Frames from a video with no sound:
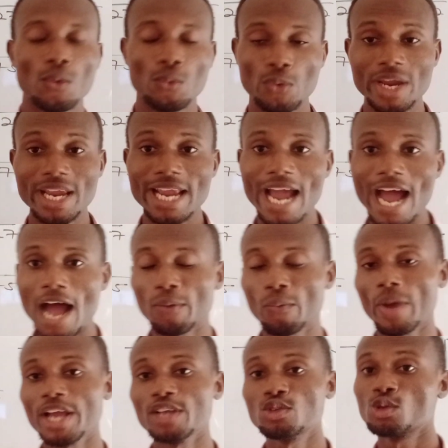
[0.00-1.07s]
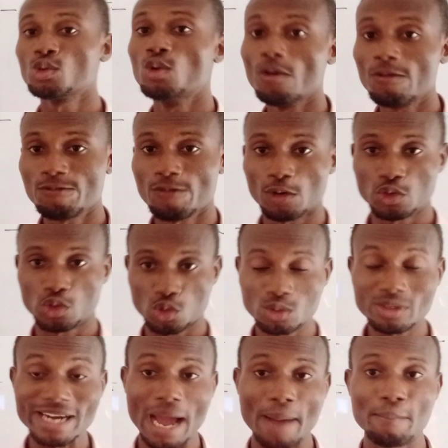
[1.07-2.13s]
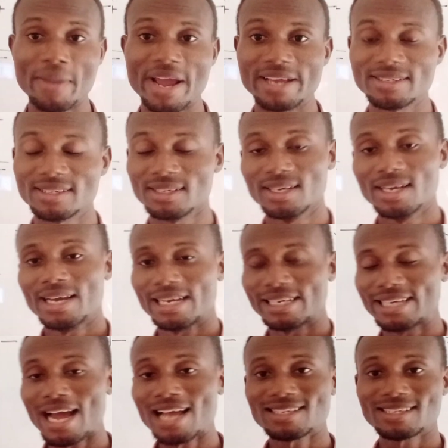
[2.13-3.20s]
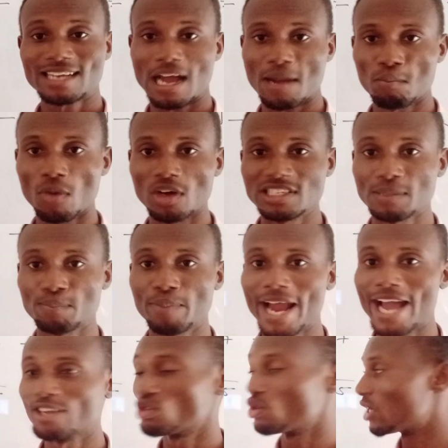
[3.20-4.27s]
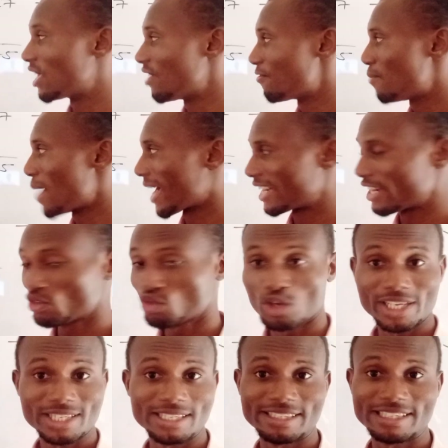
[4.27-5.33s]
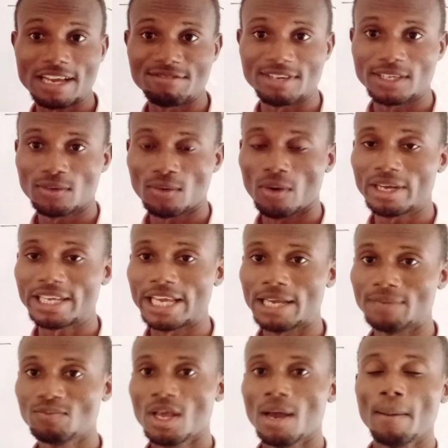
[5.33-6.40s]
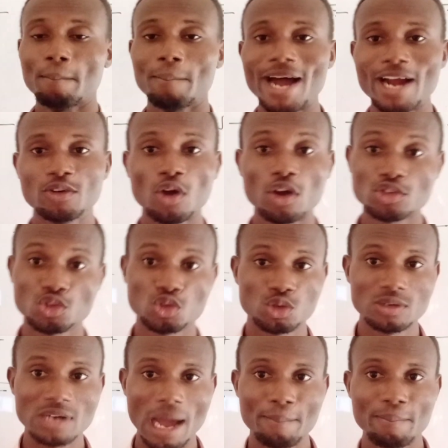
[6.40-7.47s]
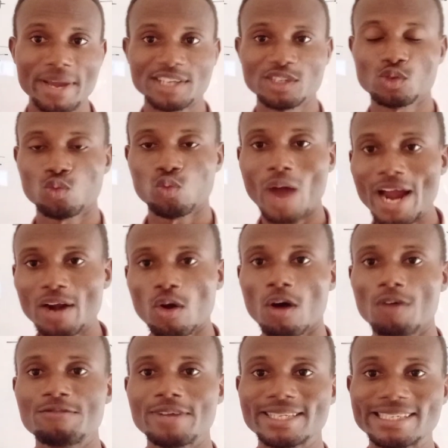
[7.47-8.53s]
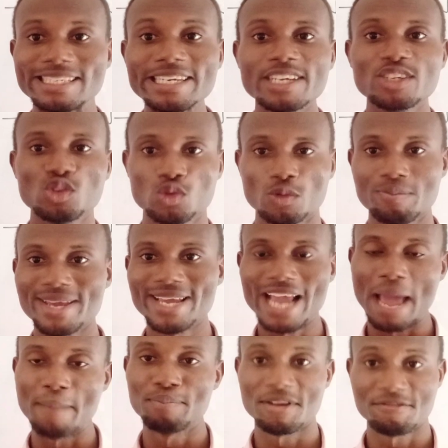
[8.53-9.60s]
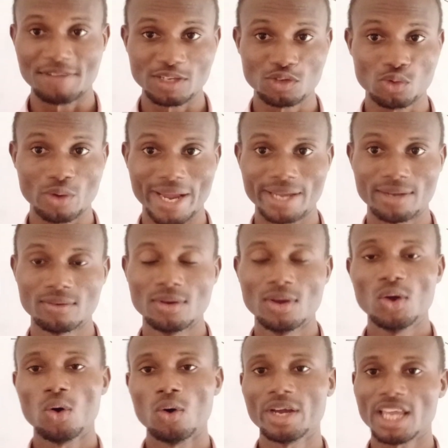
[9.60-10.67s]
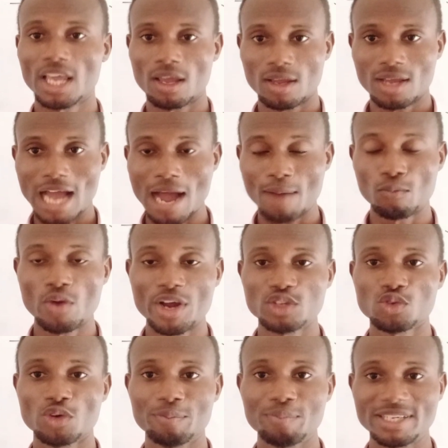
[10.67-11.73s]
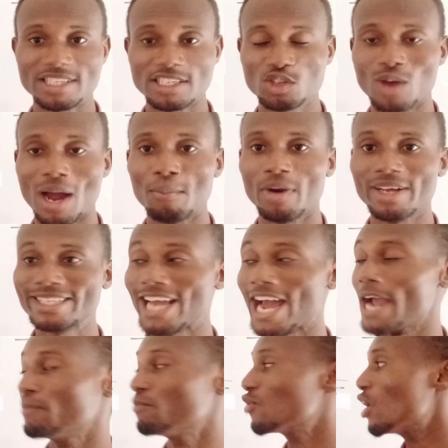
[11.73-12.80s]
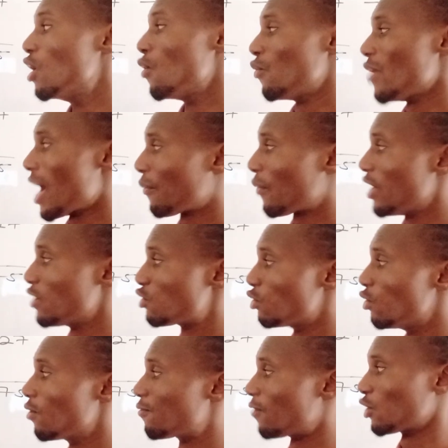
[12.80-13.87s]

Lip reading: we are going to look for two numbers that can multiply to give back the 27. Okay, but those two numbers, one of it needs to be a perfect square. Okay, I'm going to repeat it one more time. We are going to look